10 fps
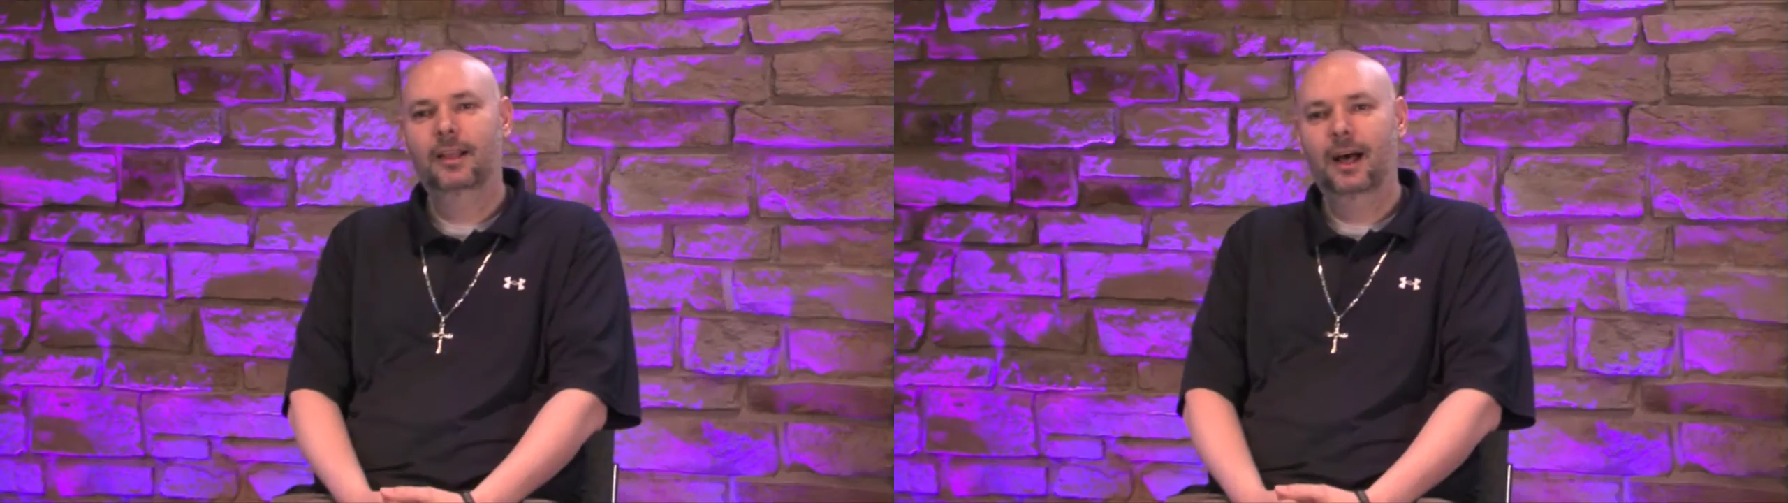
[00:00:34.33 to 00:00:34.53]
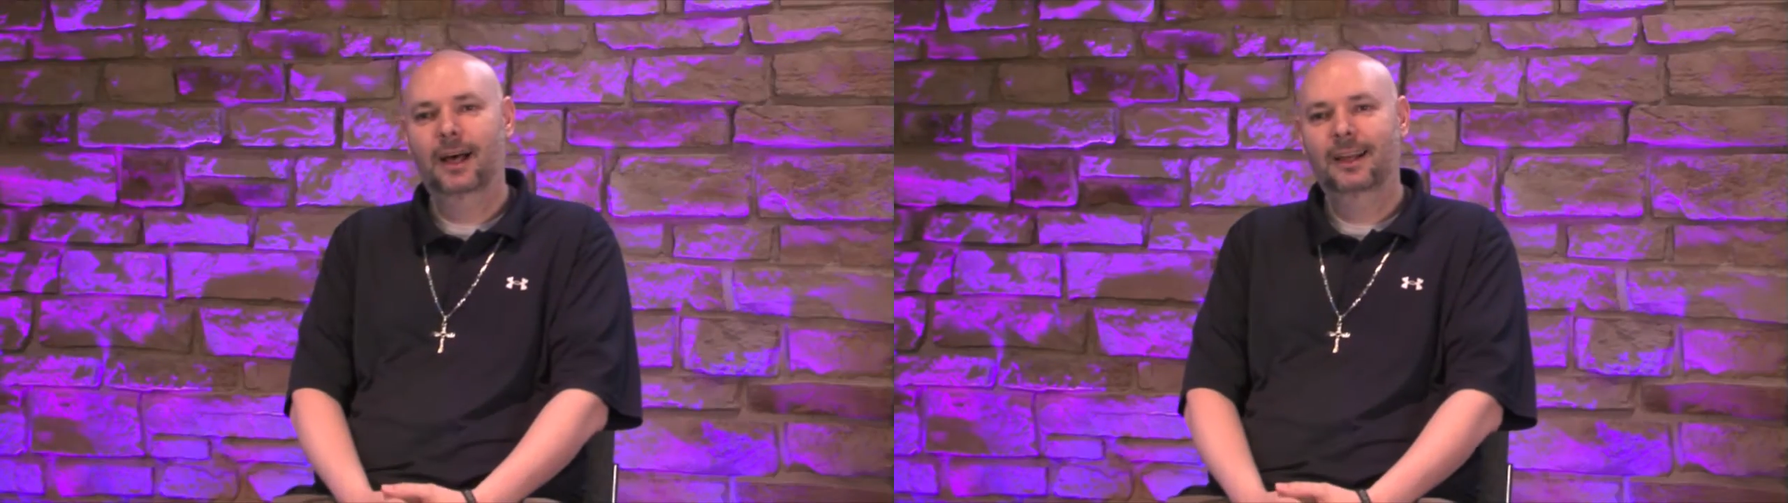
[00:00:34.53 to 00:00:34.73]

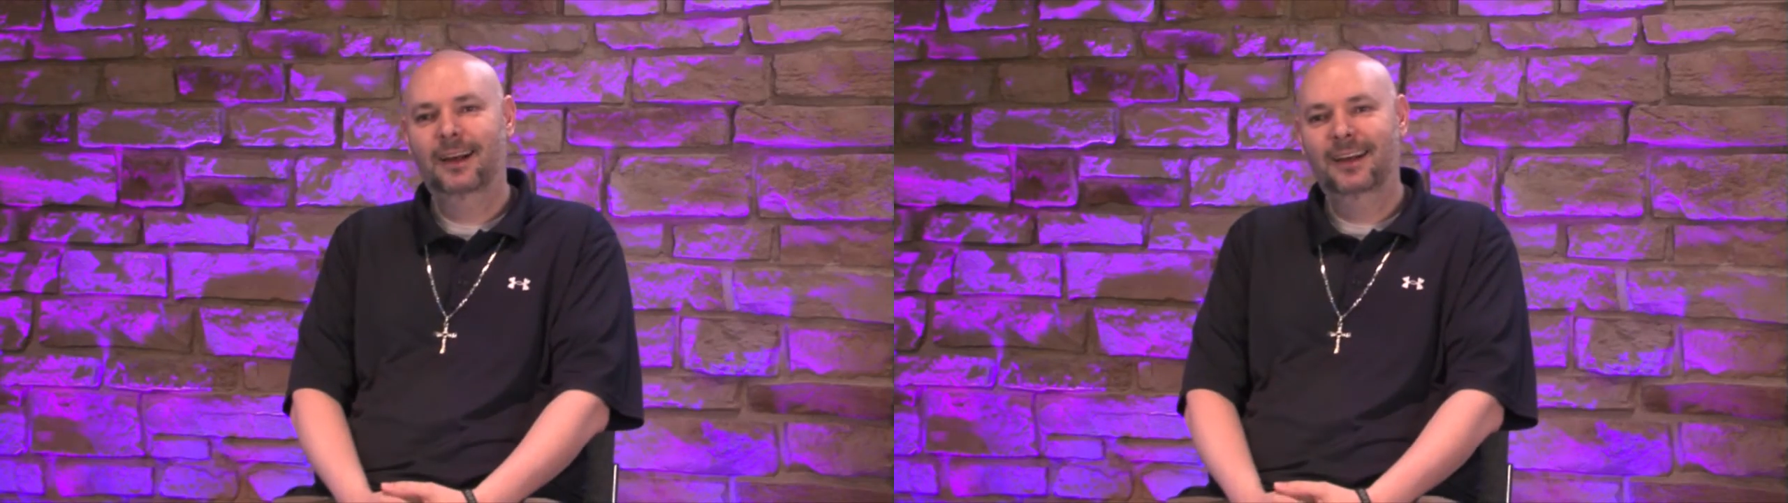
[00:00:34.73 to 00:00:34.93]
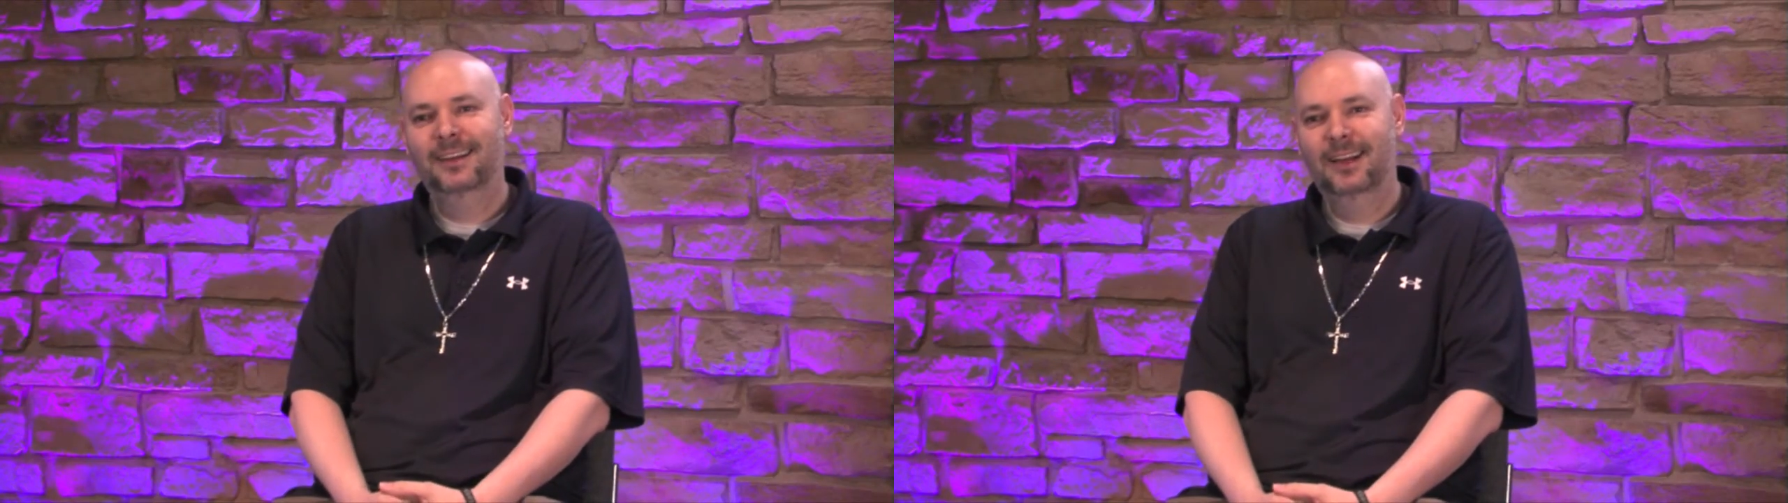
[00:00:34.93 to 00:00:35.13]
lot
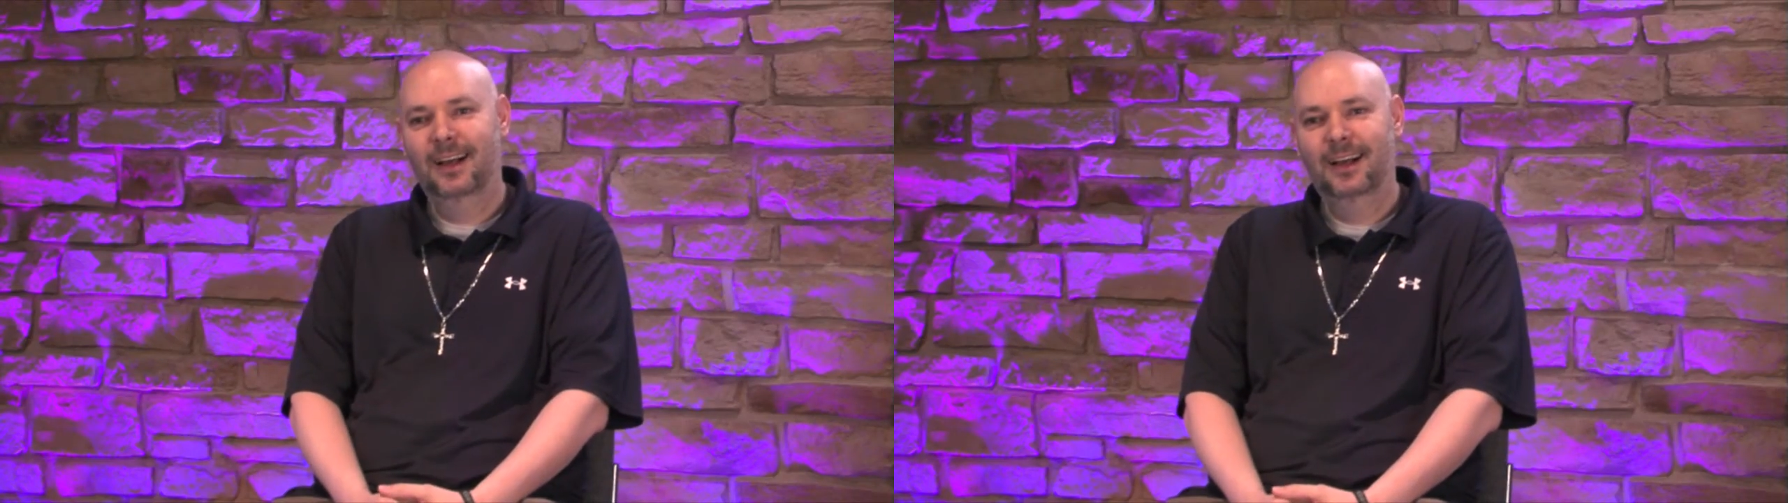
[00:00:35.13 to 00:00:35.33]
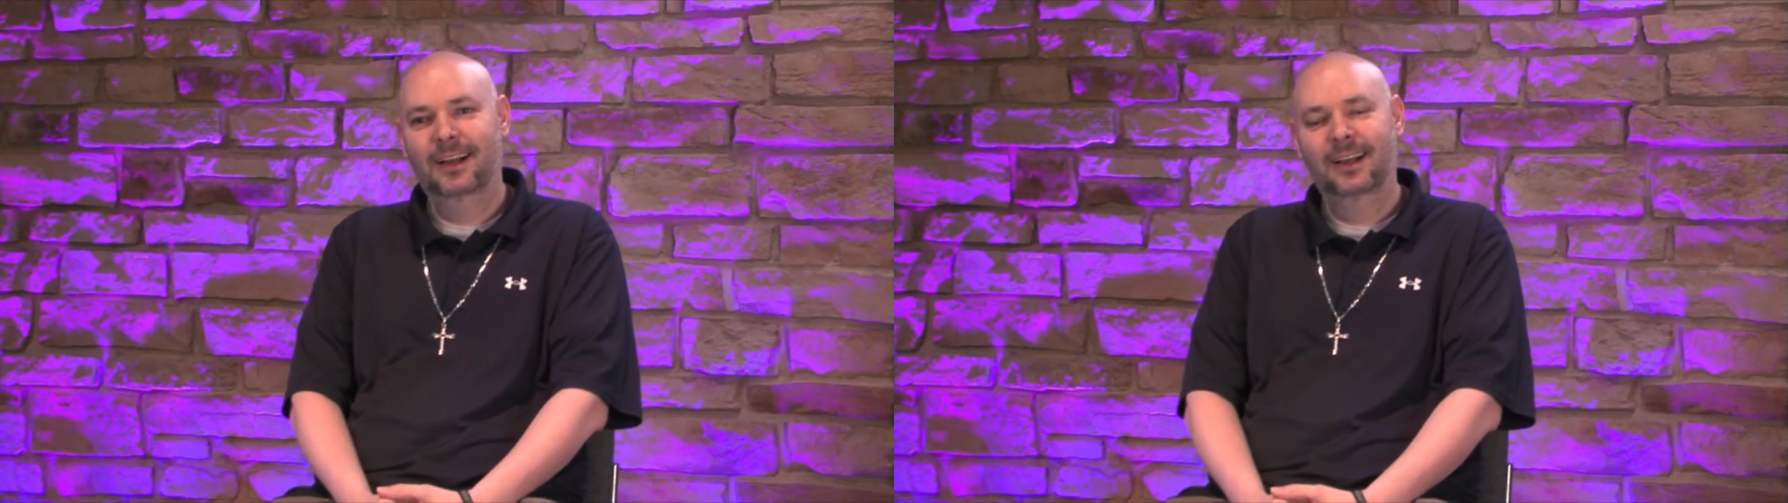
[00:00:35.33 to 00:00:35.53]
on
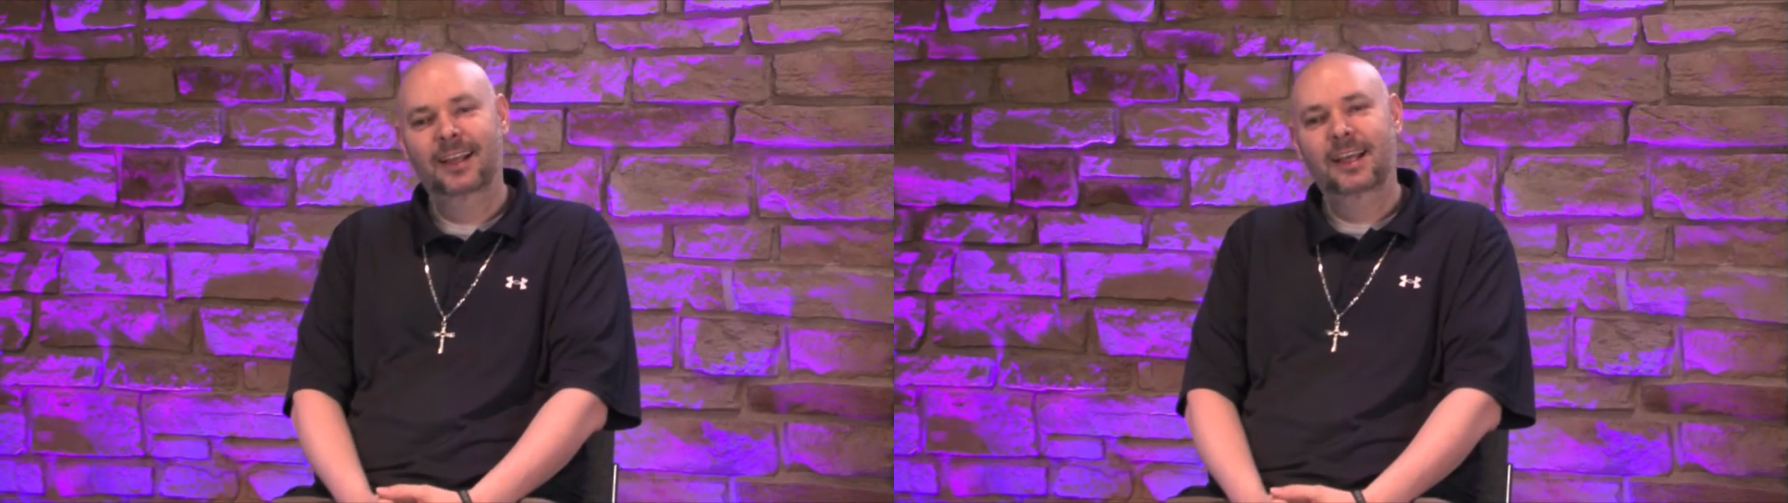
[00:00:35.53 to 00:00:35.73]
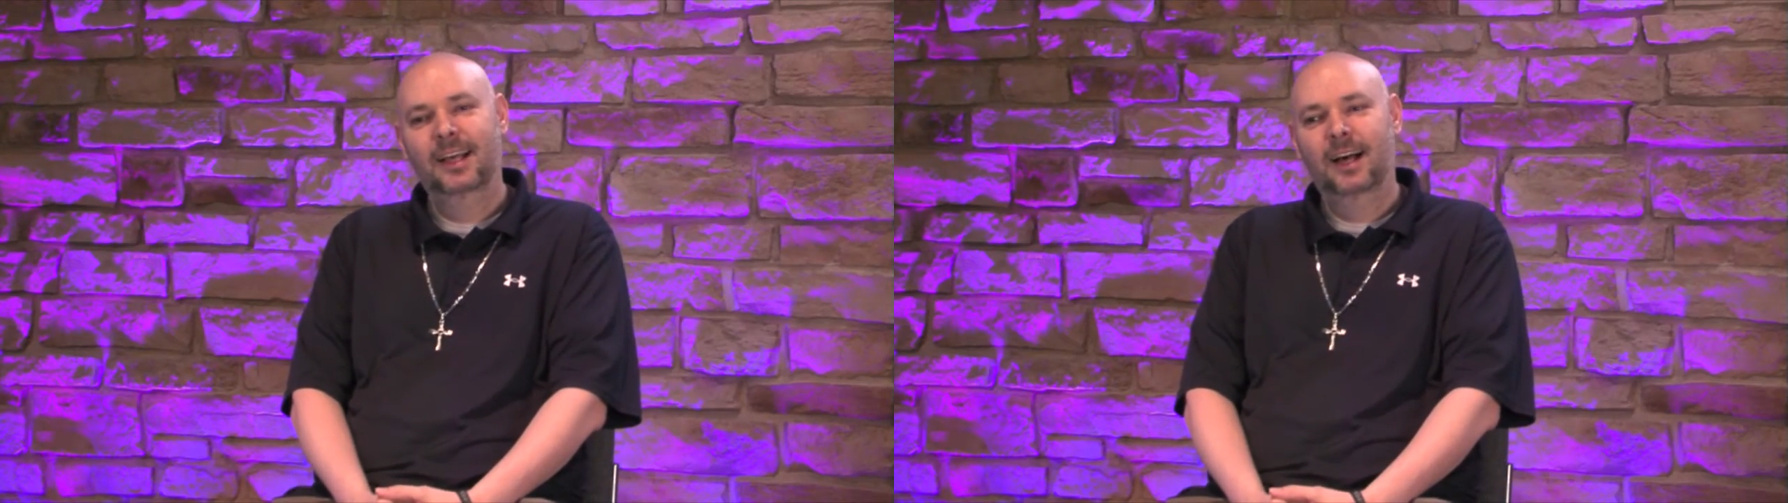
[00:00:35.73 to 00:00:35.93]

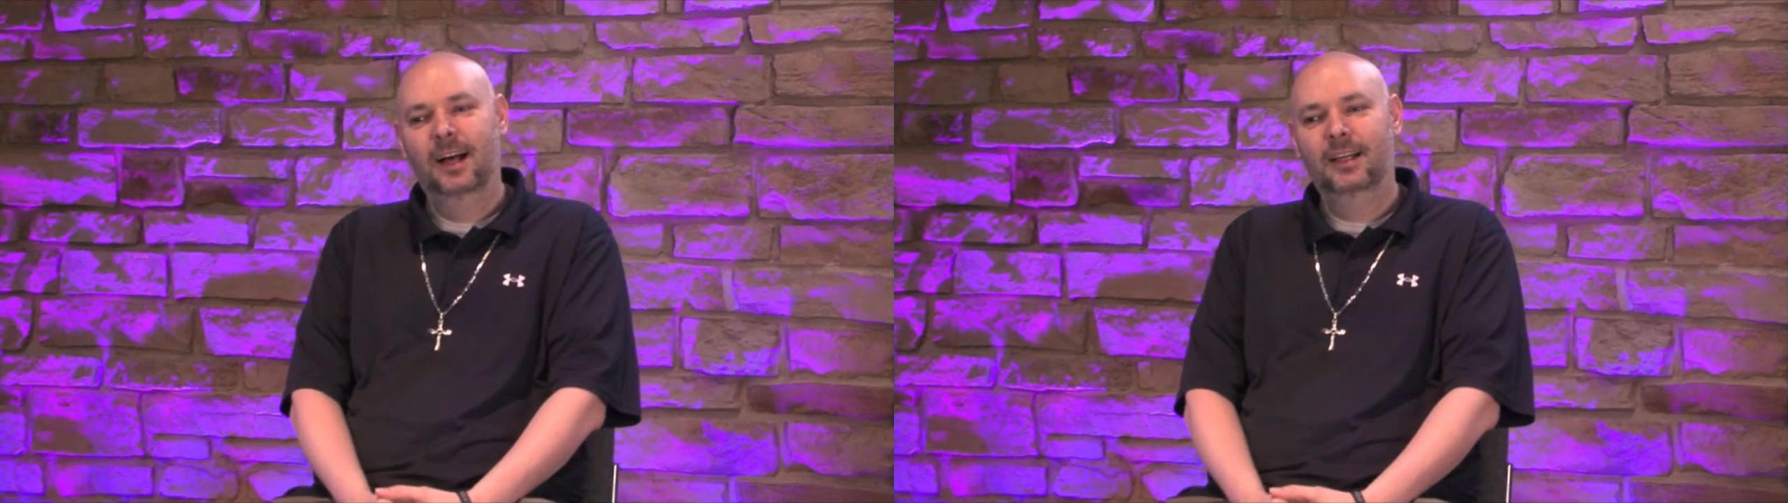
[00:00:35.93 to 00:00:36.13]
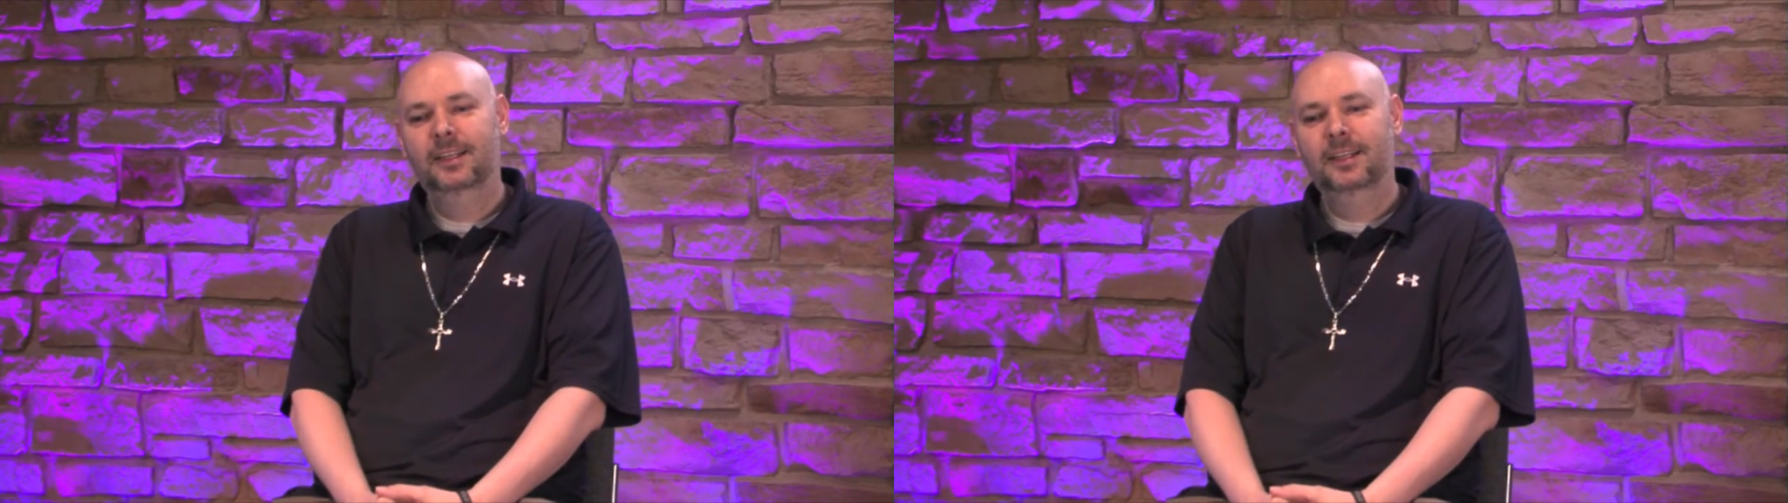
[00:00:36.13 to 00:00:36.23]
on